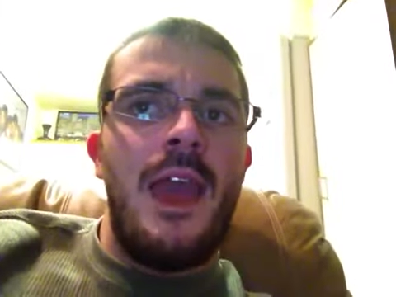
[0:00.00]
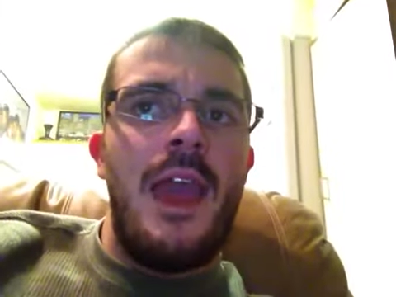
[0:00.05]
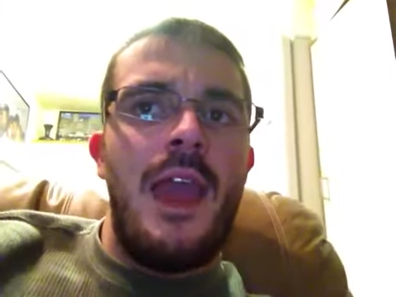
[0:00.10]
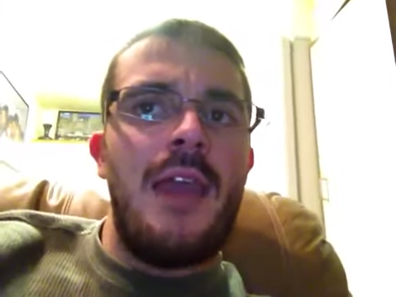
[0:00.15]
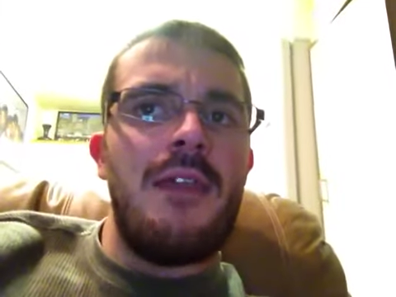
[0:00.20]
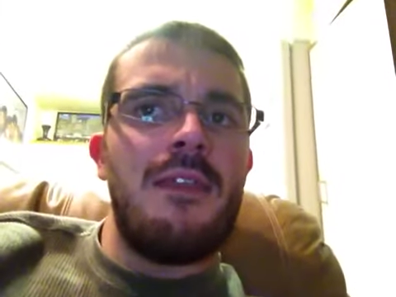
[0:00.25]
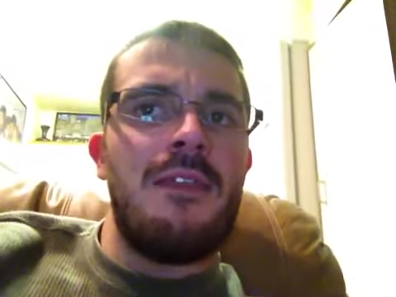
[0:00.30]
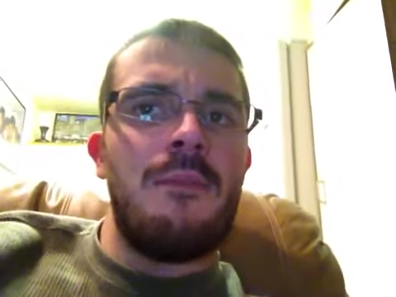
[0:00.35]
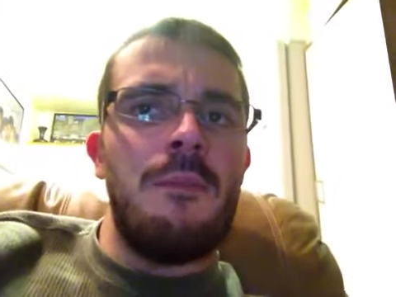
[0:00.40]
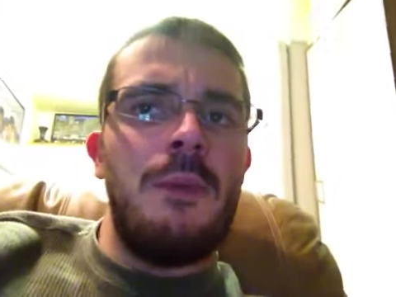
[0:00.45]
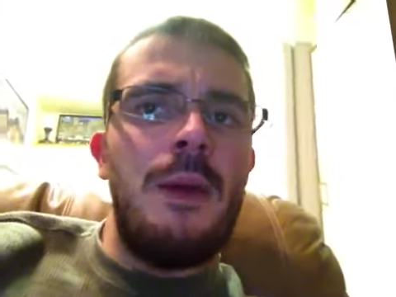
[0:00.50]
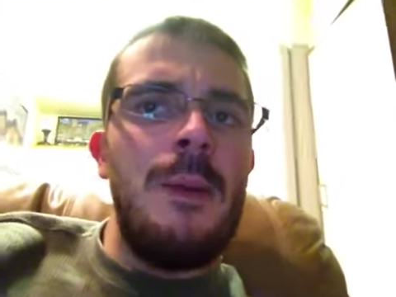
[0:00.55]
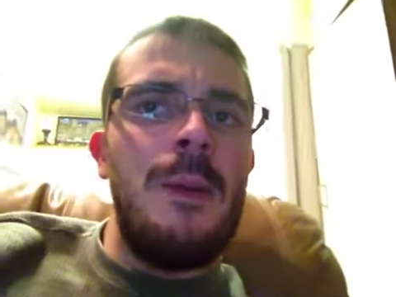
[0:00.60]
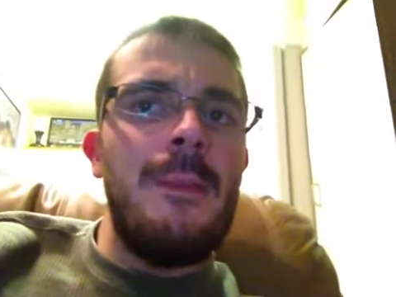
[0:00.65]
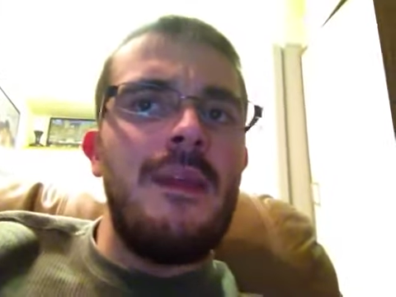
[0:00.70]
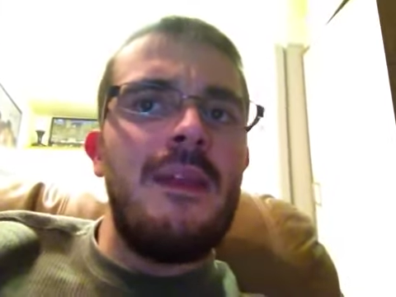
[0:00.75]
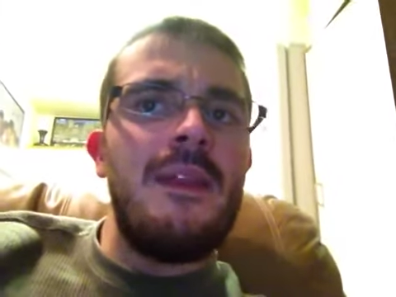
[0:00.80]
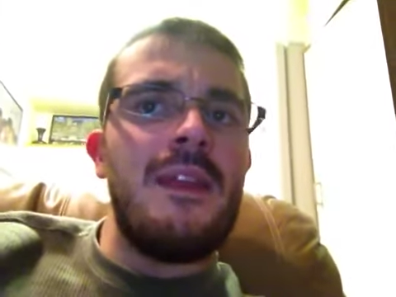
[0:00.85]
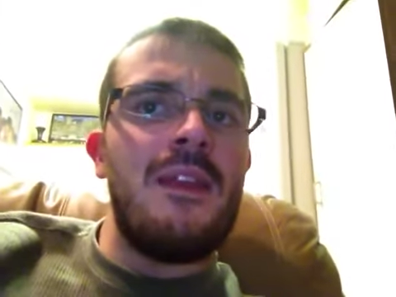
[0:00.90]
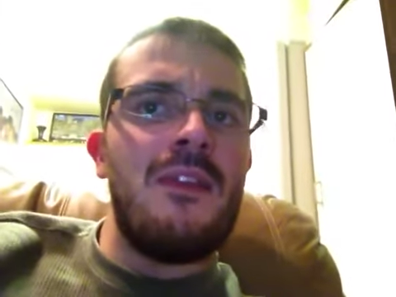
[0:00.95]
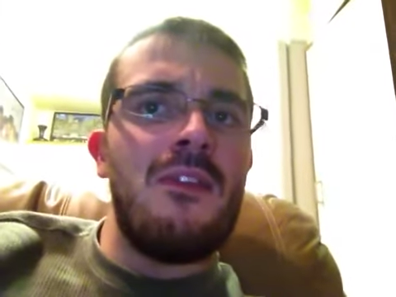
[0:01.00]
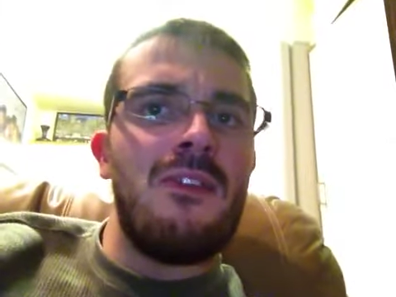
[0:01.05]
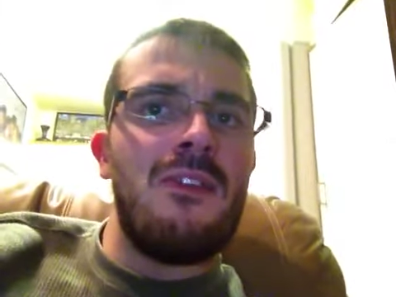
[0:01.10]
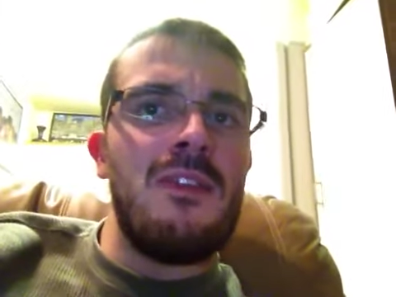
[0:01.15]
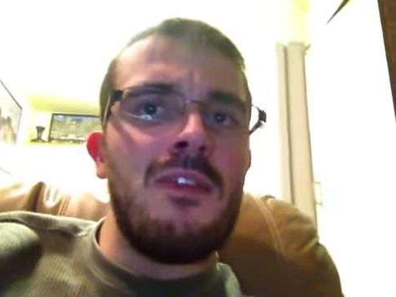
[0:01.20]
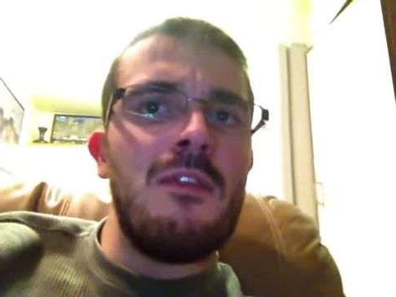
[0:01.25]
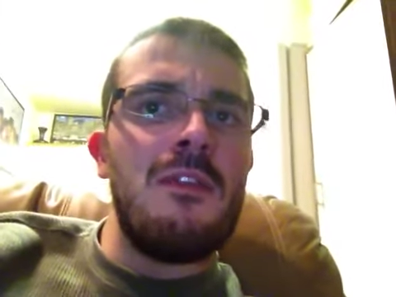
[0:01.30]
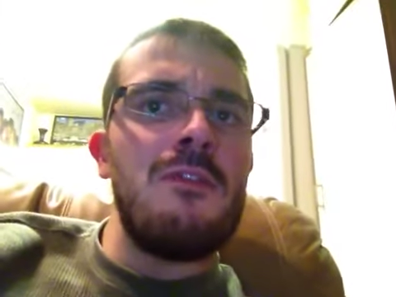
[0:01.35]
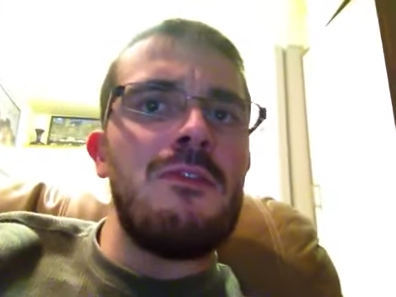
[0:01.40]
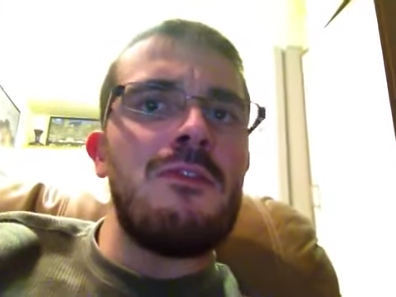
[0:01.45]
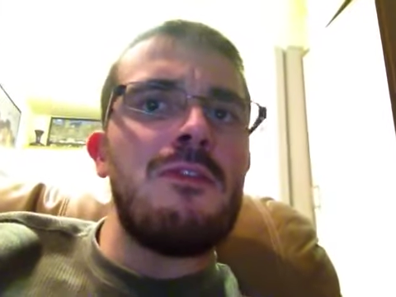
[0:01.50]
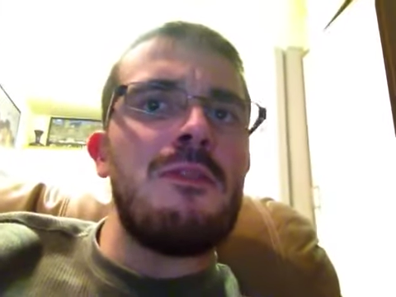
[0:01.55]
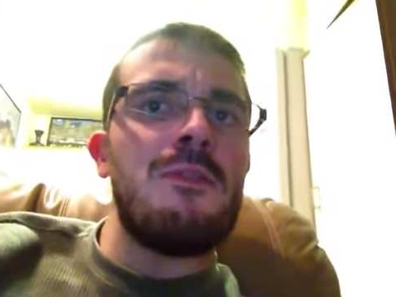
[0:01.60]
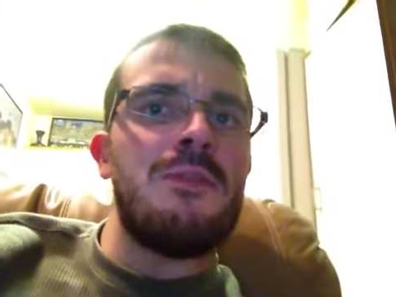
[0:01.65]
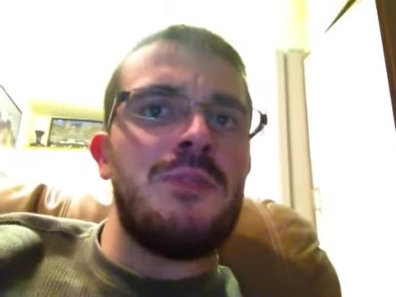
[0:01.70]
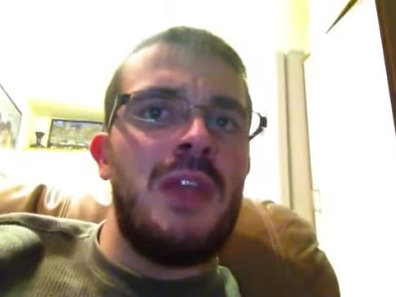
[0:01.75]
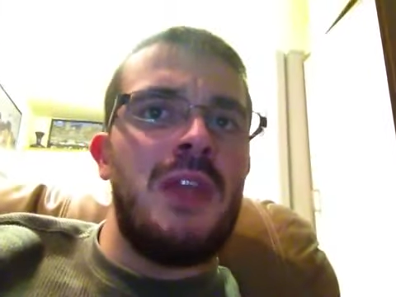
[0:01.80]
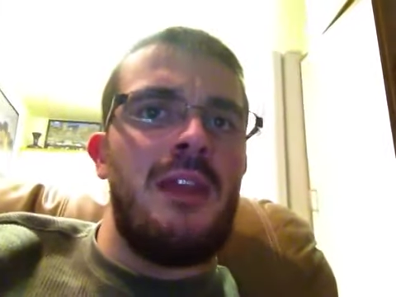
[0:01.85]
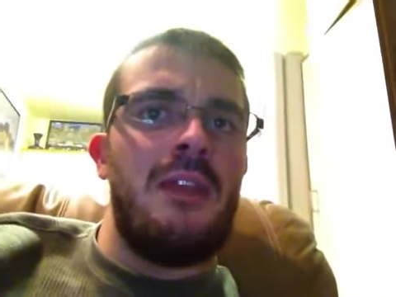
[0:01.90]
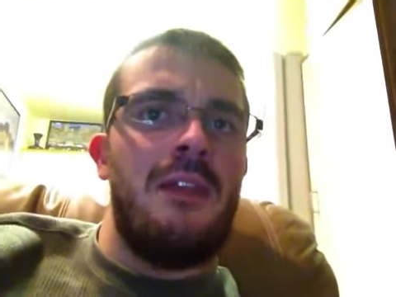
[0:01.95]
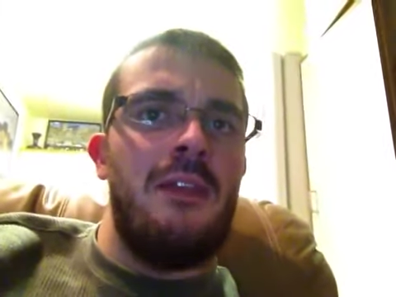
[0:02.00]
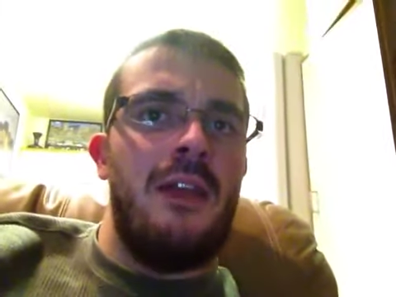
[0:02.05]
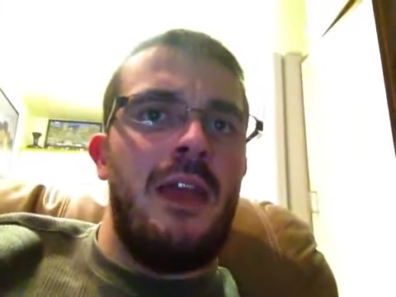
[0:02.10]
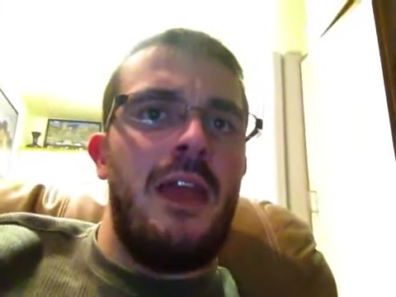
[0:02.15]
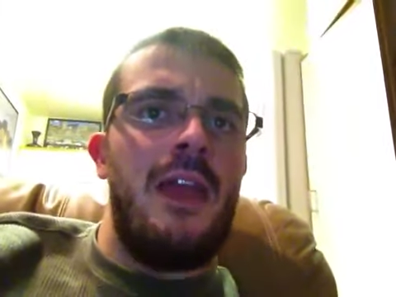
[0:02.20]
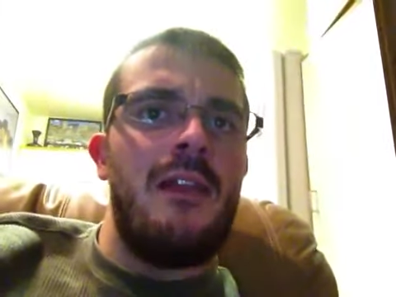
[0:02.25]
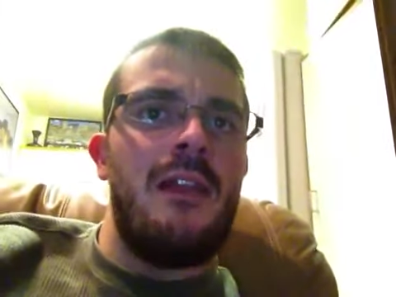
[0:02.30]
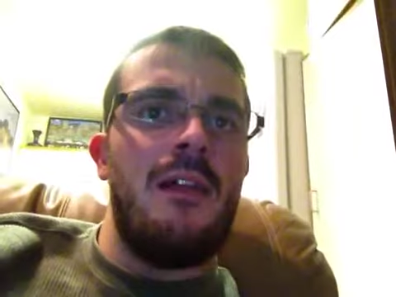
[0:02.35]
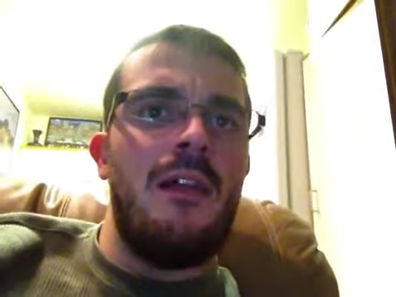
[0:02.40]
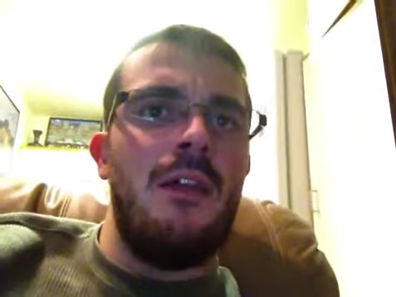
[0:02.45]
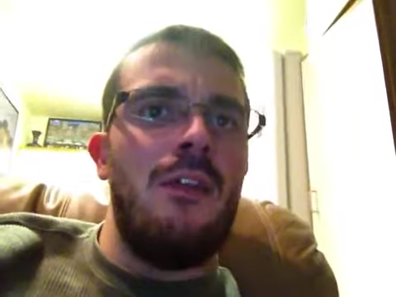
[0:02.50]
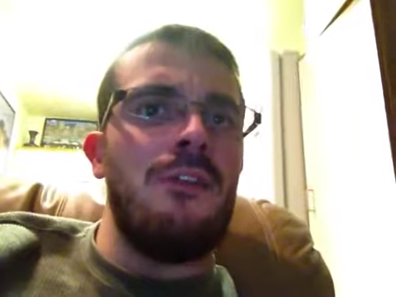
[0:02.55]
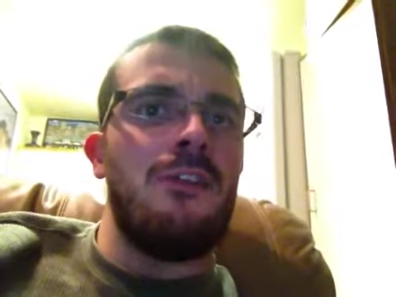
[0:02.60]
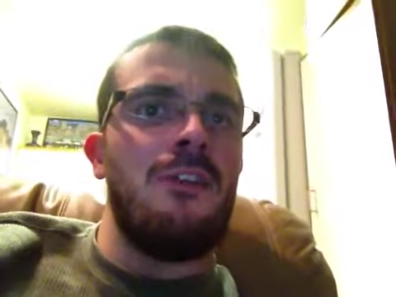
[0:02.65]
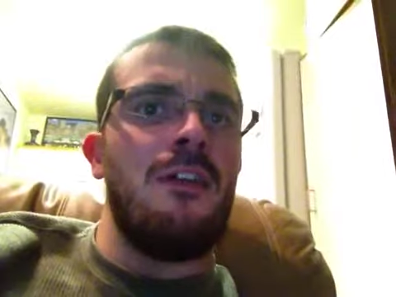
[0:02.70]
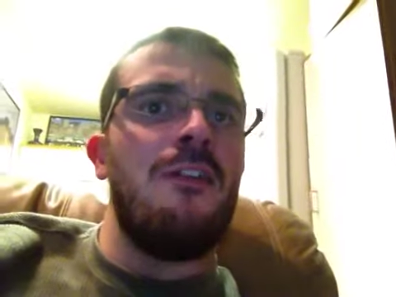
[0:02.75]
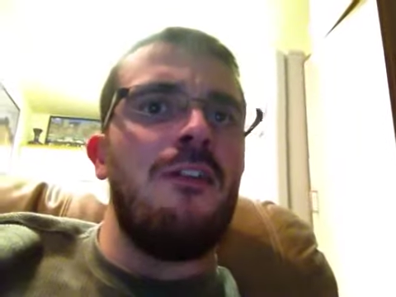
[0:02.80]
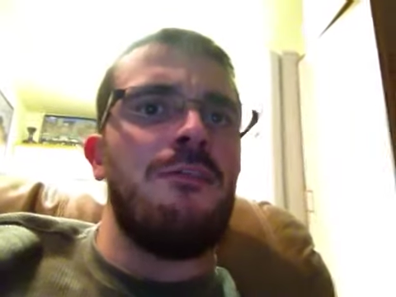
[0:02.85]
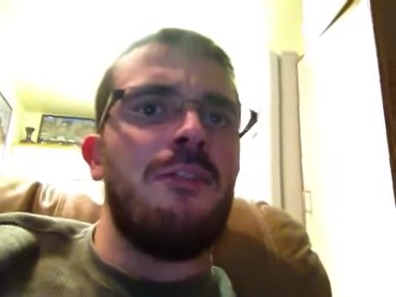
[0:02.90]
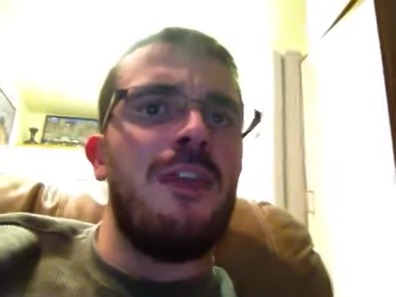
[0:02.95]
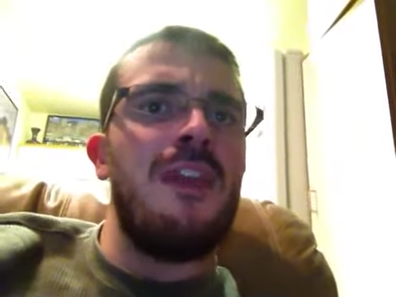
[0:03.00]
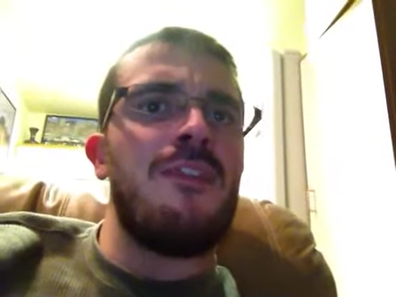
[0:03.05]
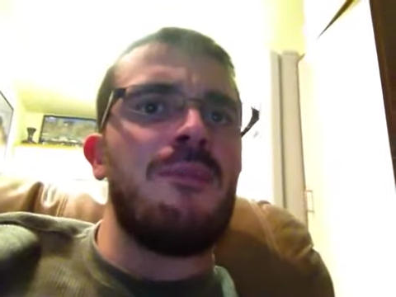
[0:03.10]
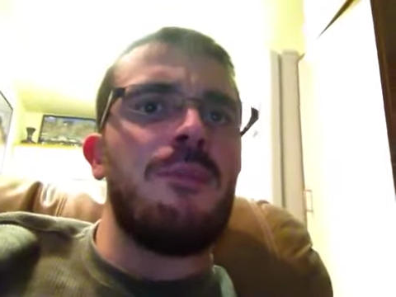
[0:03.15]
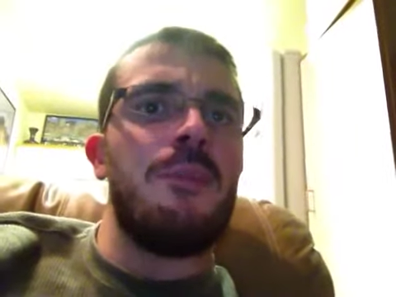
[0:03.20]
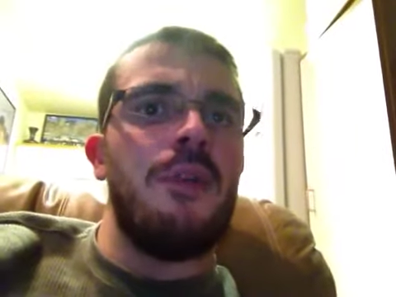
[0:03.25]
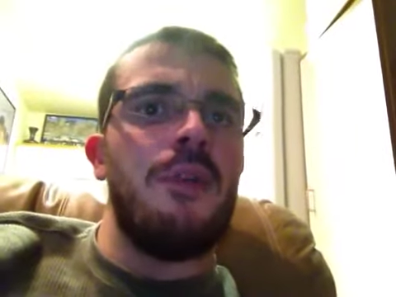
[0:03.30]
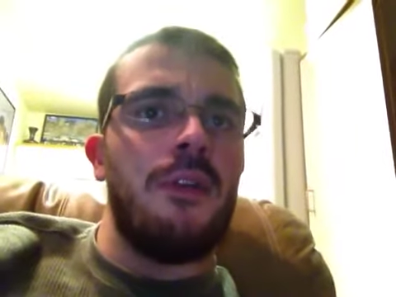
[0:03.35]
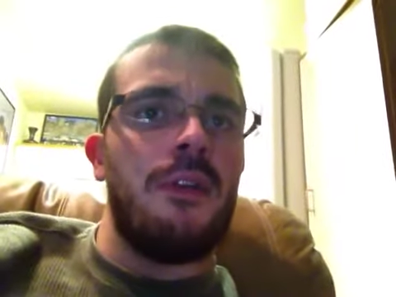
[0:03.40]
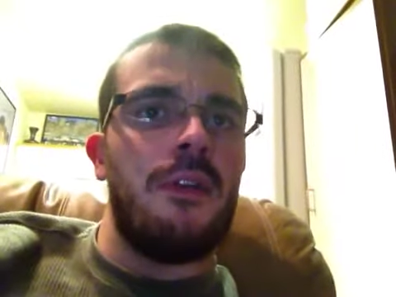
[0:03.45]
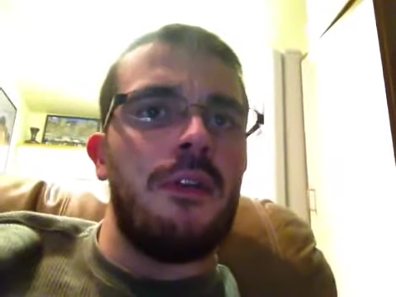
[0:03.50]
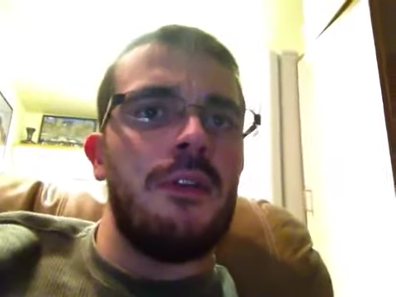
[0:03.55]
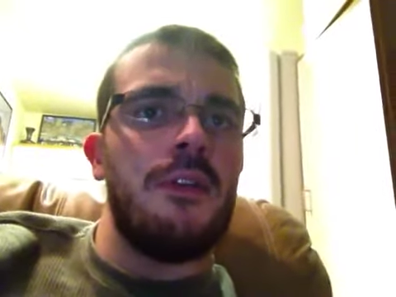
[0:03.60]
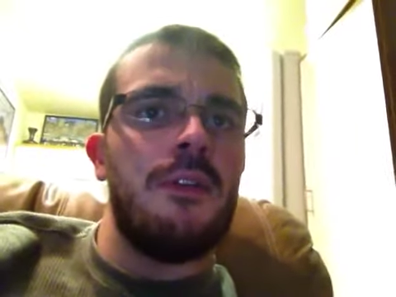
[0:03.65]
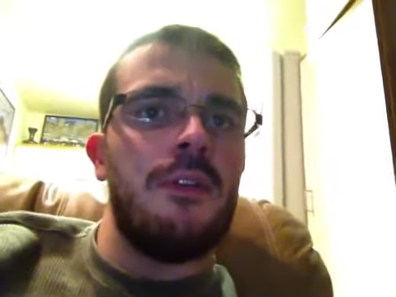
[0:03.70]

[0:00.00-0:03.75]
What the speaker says: at the moment is the YouTube channel and also Facebook.